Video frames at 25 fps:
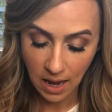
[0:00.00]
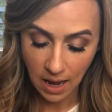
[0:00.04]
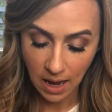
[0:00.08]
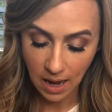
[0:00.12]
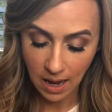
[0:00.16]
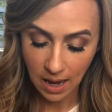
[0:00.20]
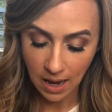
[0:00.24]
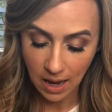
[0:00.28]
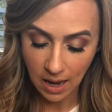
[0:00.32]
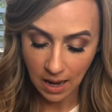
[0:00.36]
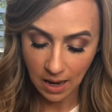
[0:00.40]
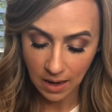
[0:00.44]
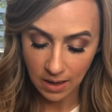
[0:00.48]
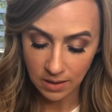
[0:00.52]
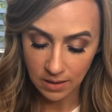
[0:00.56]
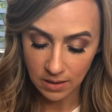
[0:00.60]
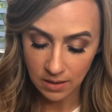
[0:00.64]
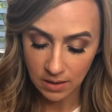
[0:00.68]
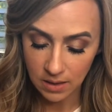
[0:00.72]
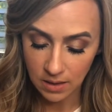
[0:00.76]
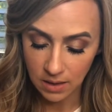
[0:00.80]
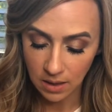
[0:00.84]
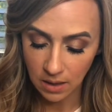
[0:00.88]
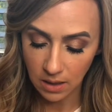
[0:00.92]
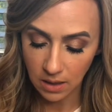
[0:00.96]

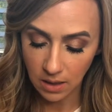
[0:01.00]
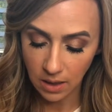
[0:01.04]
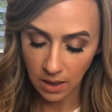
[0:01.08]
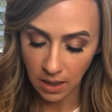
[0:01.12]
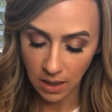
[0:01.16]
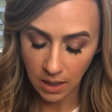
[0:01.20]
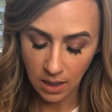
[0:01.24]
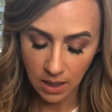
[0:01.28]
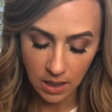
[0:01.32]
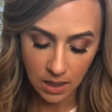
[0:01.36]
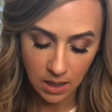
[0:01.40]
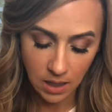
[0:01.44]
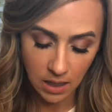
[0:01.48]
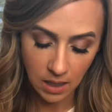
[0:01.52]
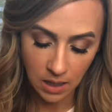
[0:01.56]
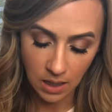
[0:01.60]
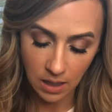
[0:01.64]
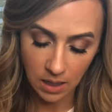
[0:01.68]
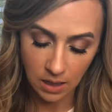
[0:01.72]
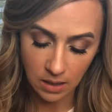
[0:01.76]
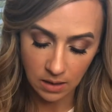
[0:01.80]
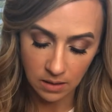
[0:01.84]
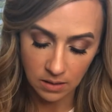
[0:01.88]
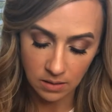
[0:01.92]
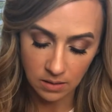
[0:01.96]
and
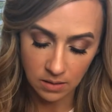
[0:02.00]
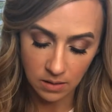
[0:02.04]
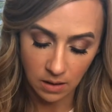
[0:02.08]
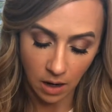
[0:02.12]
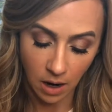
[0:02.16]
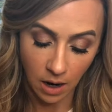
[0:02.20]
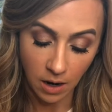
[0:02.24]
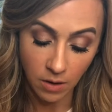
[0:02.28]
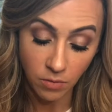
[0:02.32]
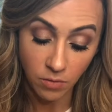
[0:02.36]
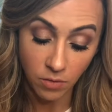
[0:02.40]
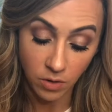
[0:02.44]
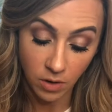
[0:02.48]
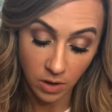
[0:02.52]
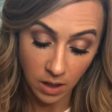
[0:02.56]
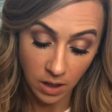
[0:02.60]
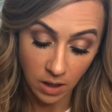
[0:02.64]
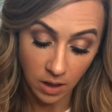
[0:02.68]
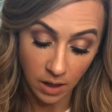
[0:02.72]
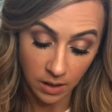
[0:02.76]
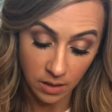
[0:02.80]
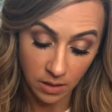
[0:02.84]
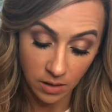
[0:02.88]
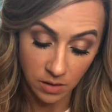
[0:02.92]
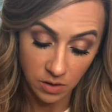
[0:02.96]
I really
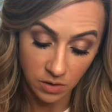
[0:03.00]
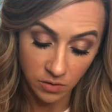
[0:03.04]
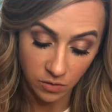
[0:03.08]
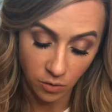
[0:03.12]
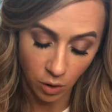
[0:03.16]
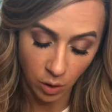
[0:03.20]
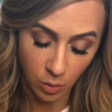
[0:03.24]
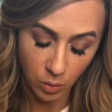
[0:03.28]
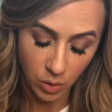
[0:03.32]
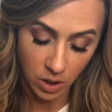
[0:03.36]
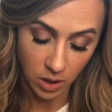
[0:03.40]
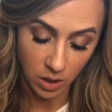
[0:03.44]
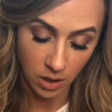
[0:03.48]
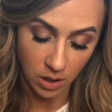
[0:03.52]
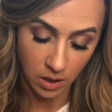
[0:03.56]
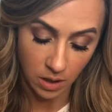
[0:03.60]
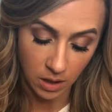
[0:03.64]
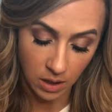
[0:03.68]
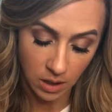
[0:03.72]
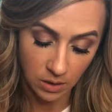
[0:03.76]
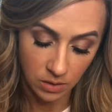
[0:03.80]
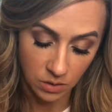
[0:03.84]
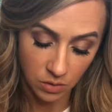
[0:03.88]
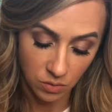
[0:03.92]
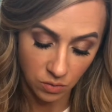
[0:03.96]
like this formula.
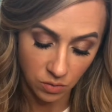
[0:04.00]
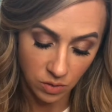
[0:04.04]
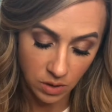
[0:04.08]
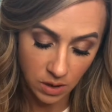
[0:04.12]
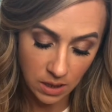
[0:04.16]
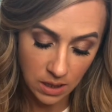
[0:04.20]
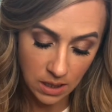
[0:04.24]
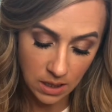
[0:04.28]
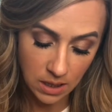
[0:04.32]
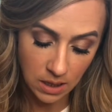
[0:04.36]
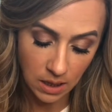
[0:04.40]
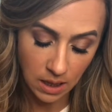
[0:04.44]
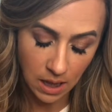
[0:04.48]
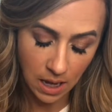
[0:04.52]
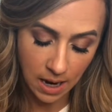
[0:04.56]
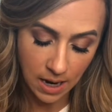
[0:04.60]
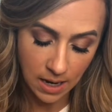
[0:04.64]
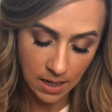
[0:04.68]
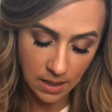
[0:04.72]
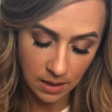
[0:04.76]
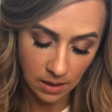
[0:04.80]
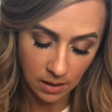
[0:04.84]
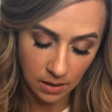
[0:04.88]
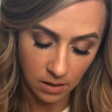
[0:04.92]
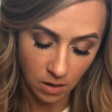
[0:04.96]
It's really
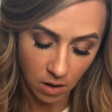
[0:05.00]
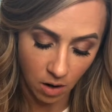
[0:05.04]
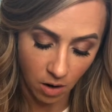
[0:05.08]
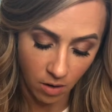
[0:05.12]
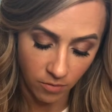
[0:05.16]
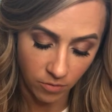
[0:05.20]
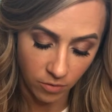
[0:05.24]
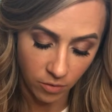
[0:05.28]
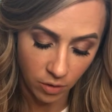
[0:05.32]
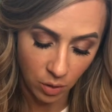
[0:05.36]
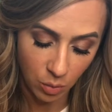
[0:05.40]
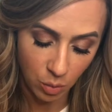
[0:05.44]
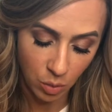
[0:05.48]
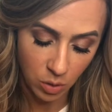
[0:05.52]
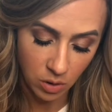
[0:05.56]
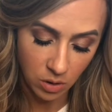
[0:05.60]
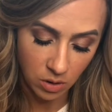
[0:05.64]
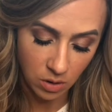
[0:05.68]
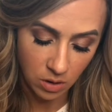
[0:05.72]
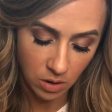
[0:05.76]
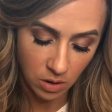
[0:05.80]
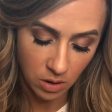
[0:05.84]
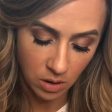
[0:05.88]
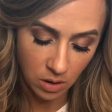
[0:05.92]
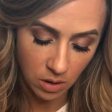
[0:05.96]
light and
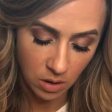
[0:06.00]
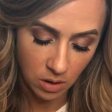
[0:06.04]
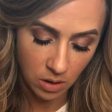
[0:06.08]
comfortable.